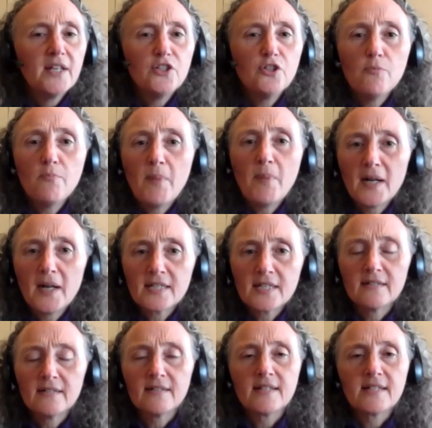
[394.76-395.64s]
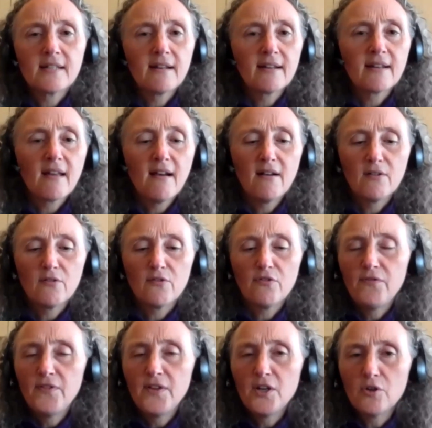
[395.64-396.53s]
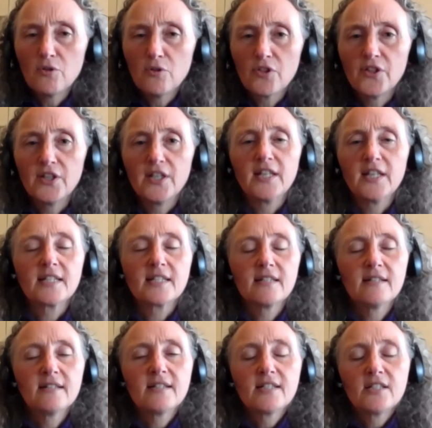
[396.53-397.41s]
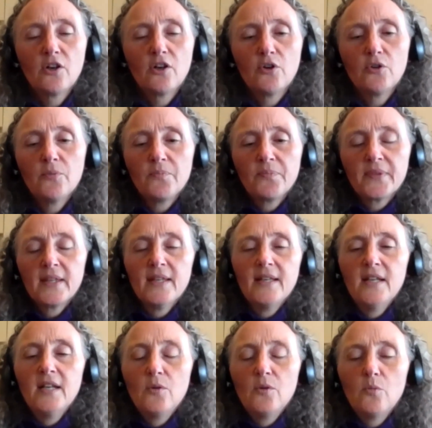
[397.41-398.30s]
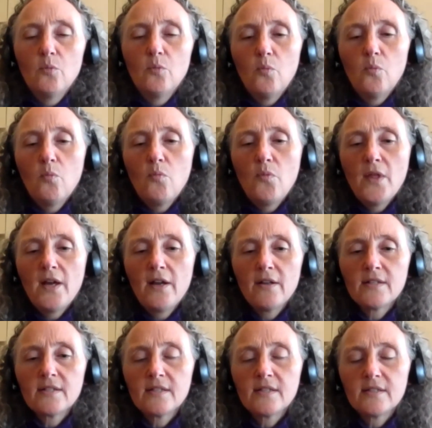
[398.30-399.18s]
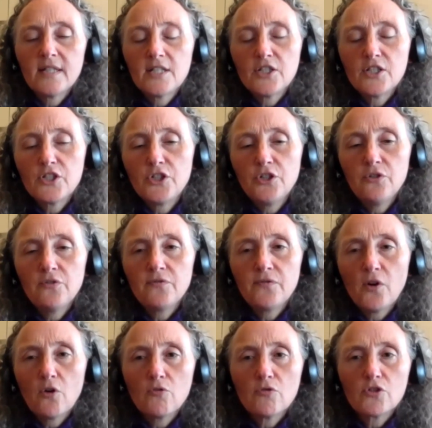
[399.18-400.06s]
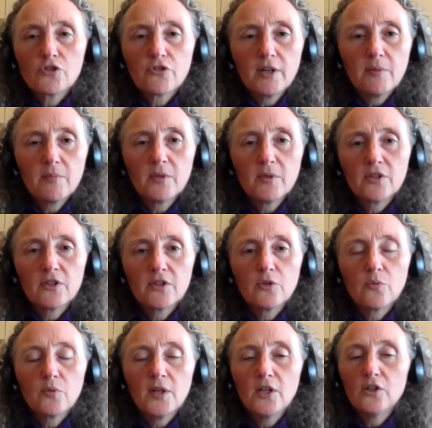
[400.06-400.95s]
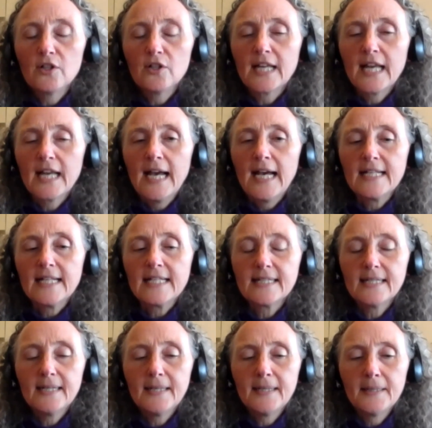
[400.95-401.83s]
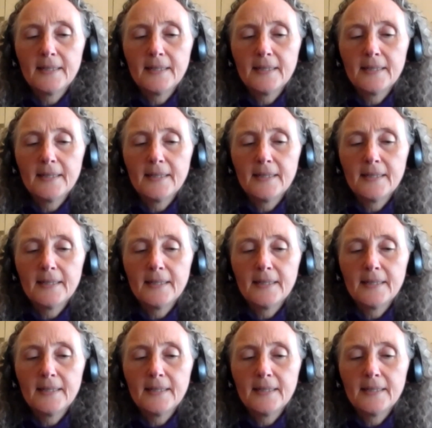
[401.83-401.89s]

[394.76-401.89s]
do buttons, I can't feel things. And so there's twofold treatment that we look at.